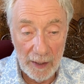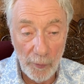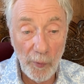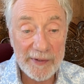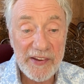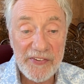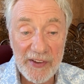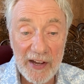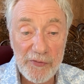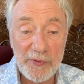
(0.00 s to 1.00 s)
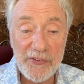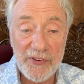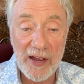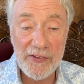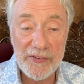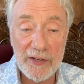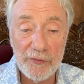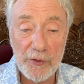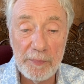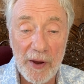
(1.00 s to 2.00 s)
What decides precisely
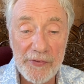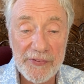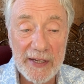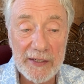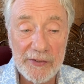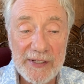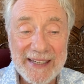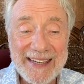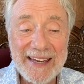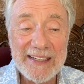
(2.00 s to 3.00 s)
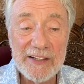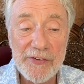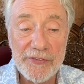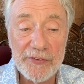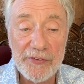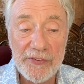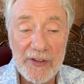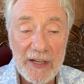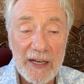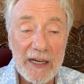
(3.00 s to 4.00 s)
of the path taken in any instance,
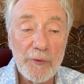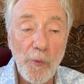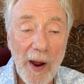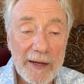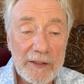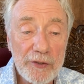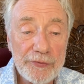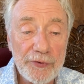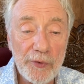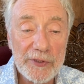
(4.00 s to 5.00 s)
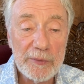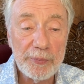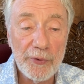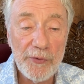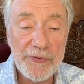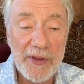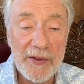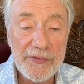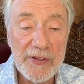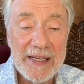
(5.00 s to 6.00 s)
and why the unfolding
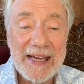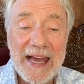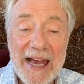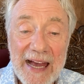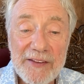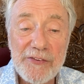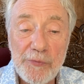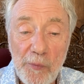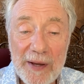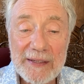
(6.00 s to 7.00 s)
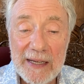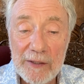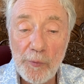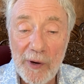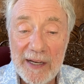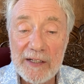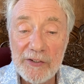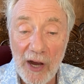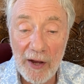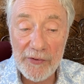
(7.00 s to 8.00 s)
process ends when and where it
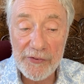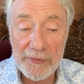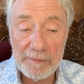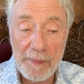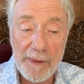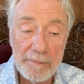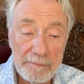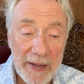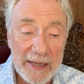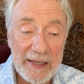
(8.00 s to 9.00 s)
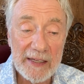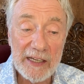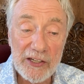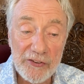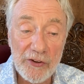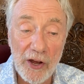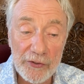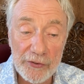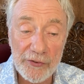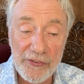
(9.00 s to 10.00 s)
does, making each
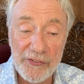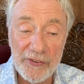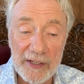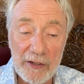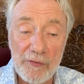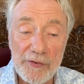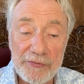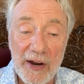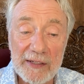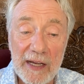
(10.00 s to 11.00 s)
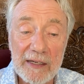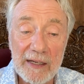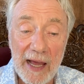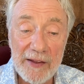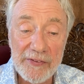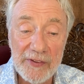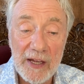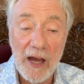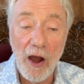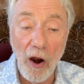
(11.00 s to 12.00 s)
uttered string of a finite length,
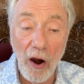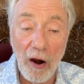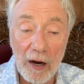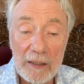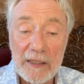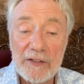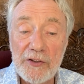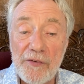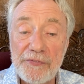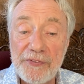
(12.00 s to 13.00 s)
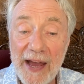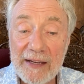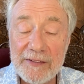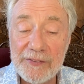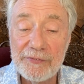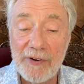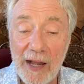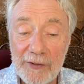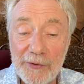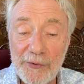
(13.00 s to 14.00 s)
are the affect
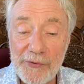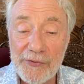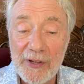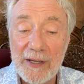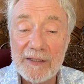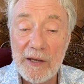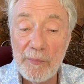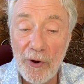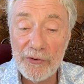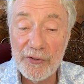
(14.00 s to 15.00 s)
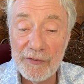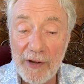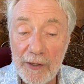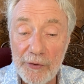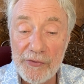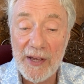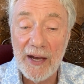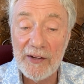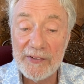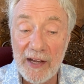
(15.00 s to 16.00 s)
values, the emotional values
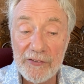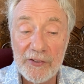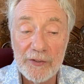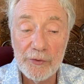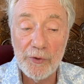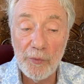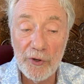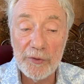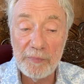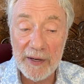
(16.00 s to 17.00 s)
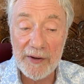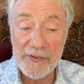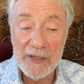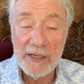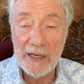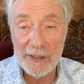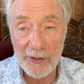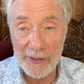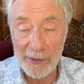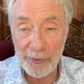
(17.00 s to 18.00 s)
attached to the word pairs in
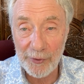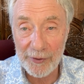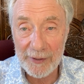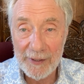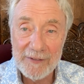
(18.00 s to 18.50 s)
the network.